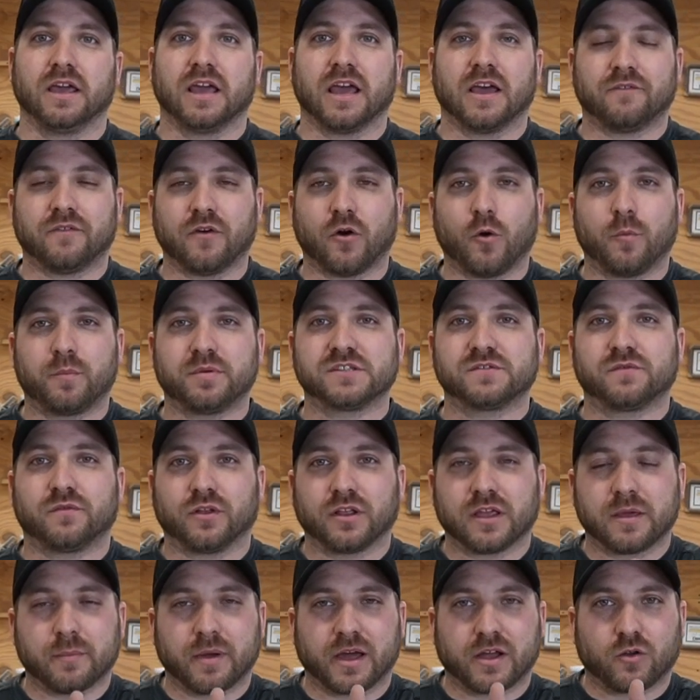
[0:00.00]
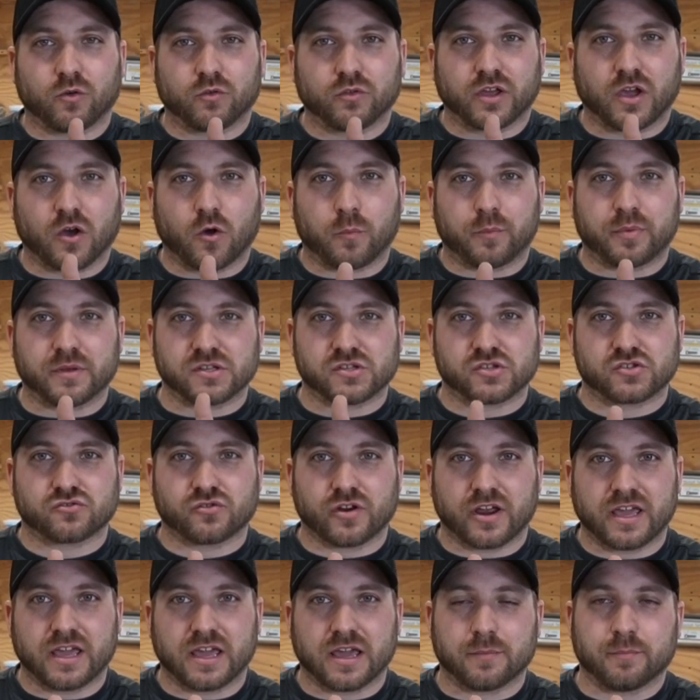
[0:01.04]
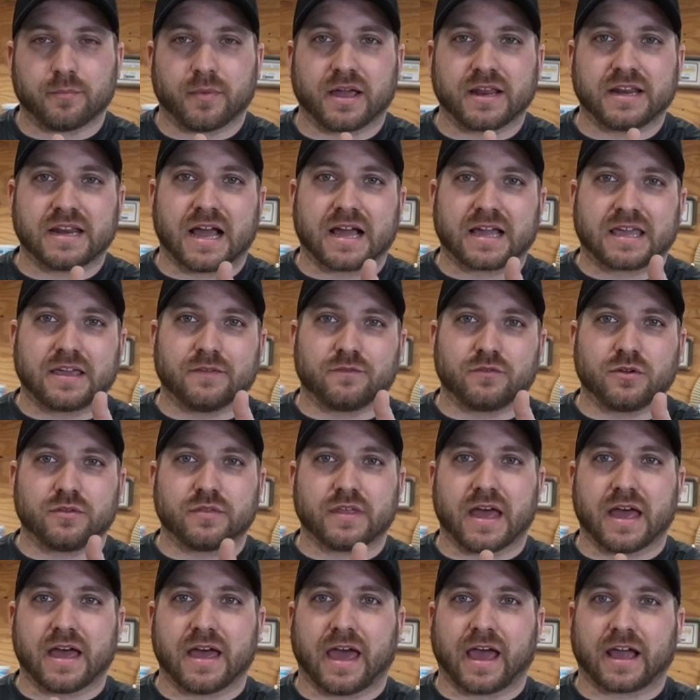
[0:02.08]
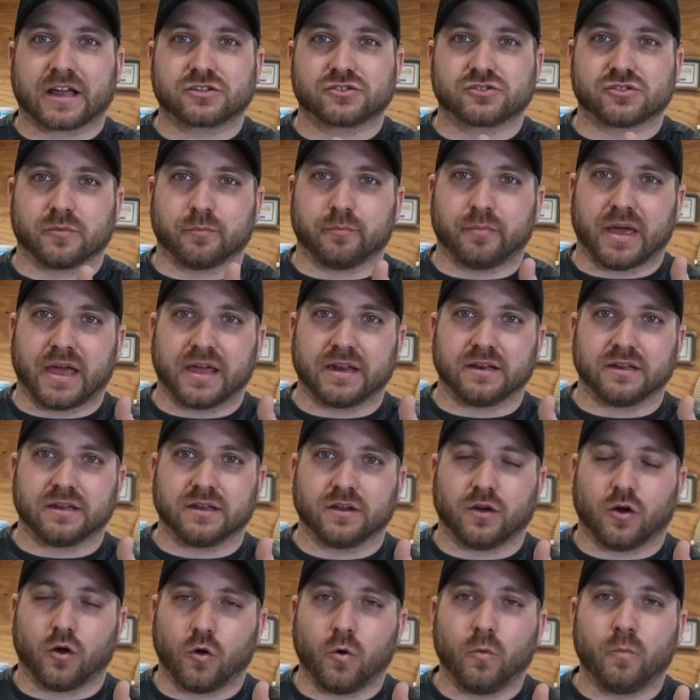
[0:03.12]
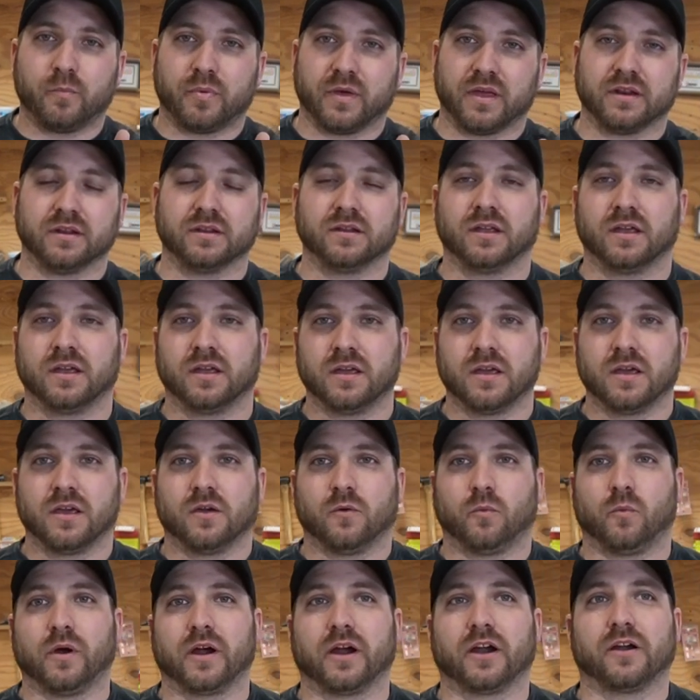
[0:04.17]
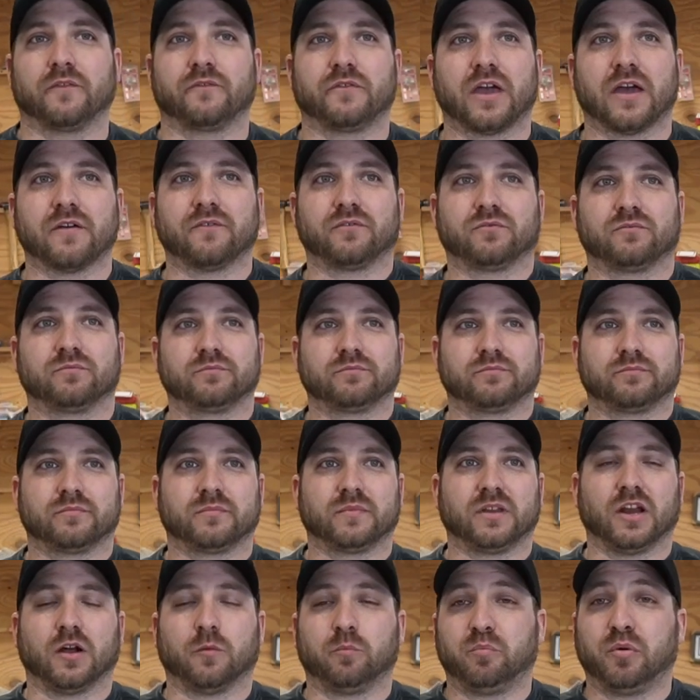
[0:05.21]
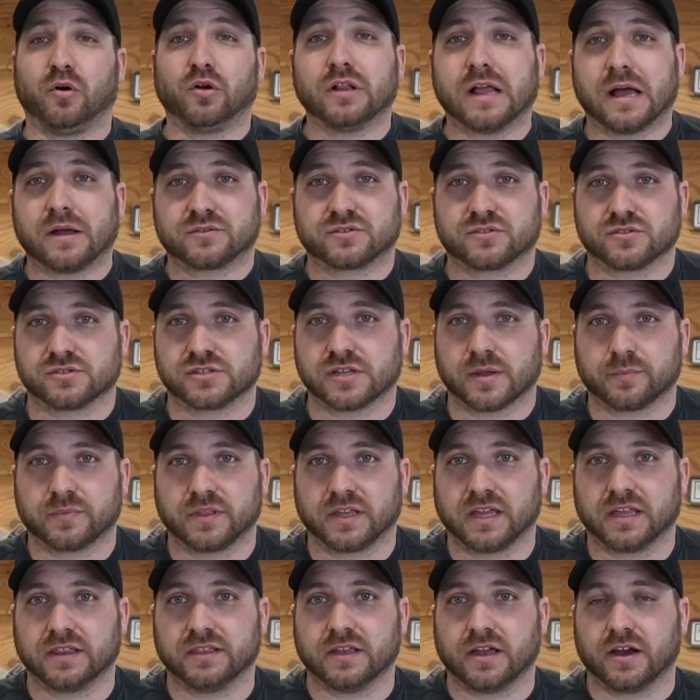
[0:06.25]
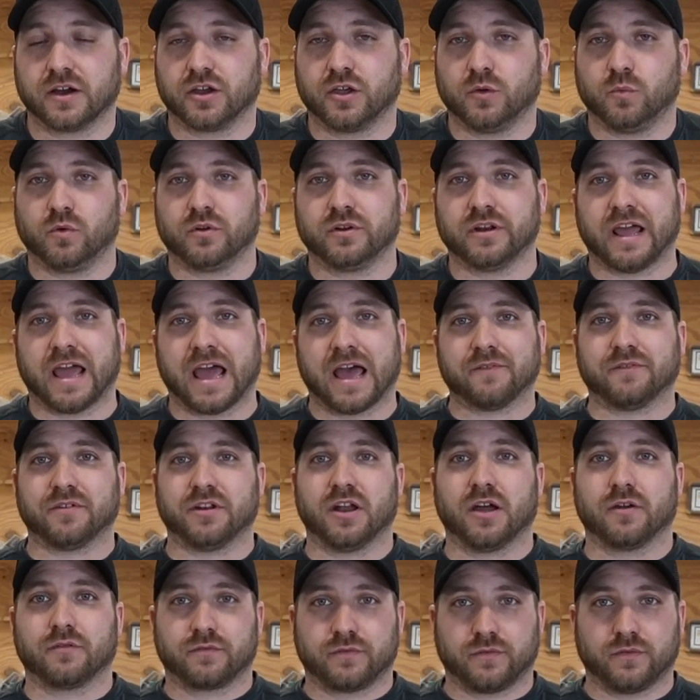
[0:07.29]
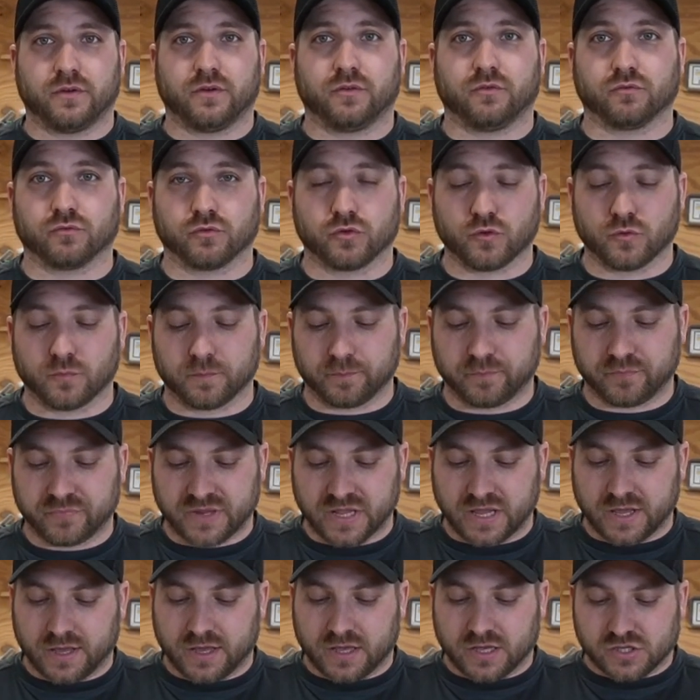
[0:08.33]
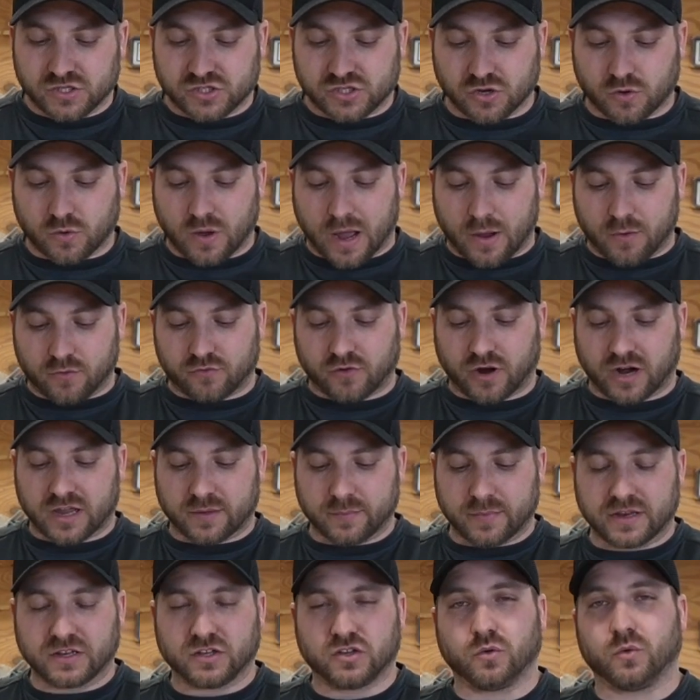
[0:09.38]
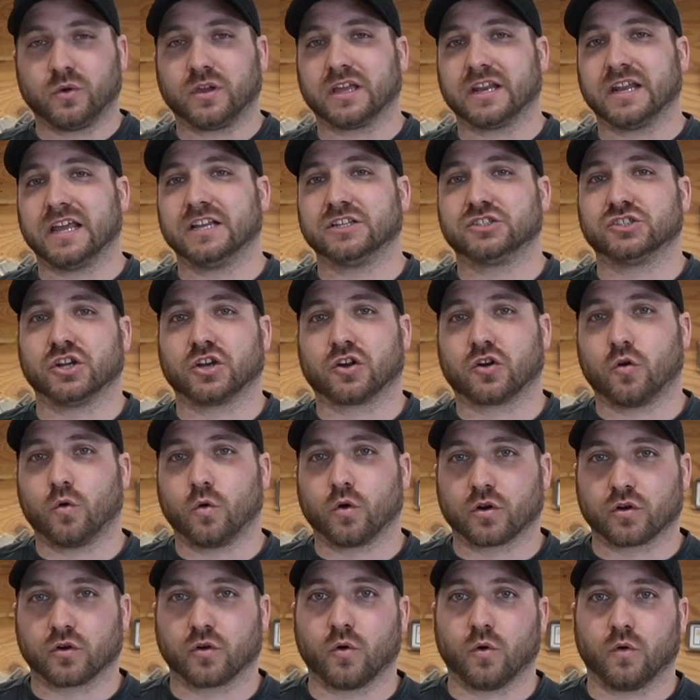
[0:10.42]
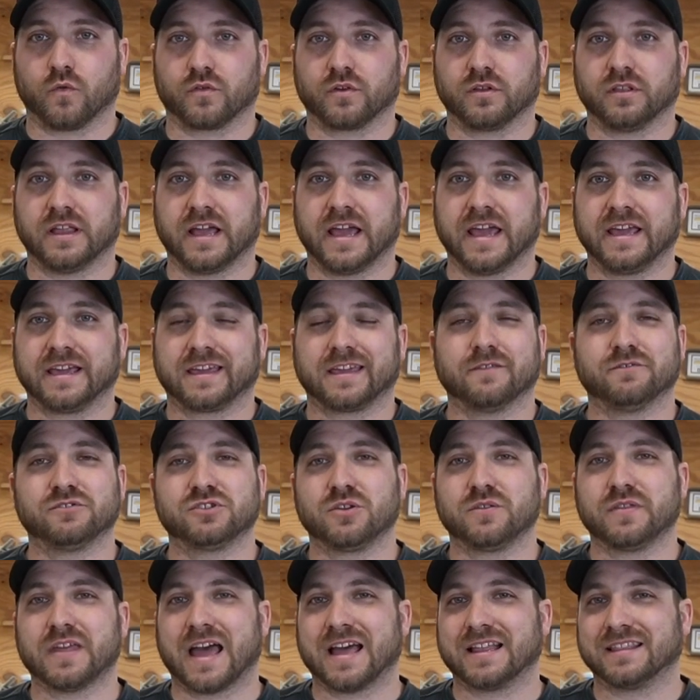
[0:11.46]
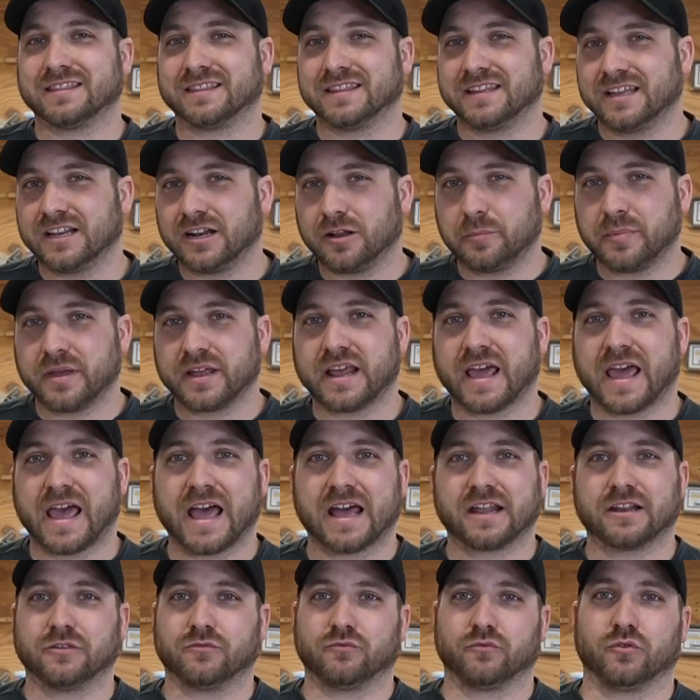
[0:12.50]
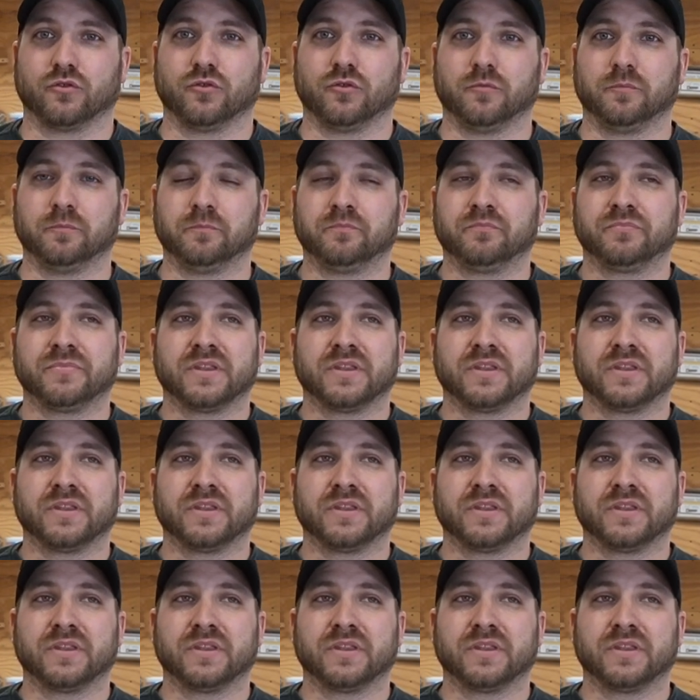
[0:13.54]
If it opens fully, it might only open straight. It might not give you that extra bend open where if you have, you know, pullouts or something in there, you wouldn't have enough room. So I would recommend doing an 1.25 inch overlay. It gives you that little bit of added room.